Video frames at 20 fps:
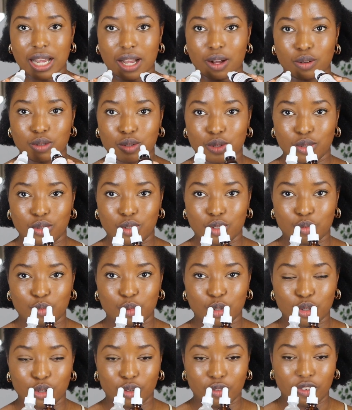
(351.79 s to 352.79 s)
I also use
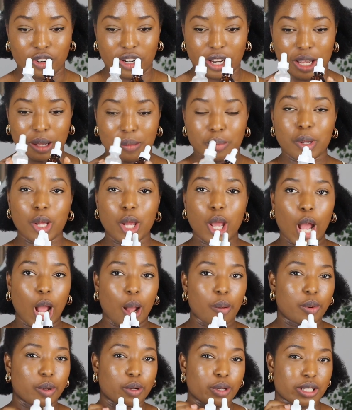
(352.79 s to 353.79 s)
both of them,
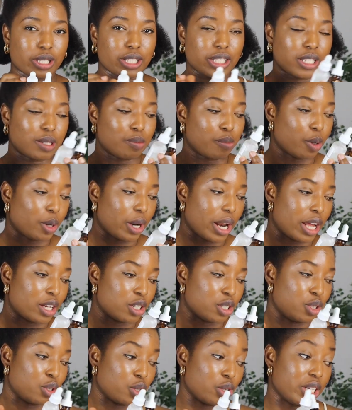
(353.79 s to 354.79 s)
plus this
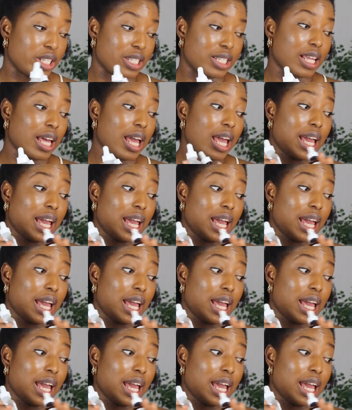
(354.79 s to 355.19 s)
Paula's Choice.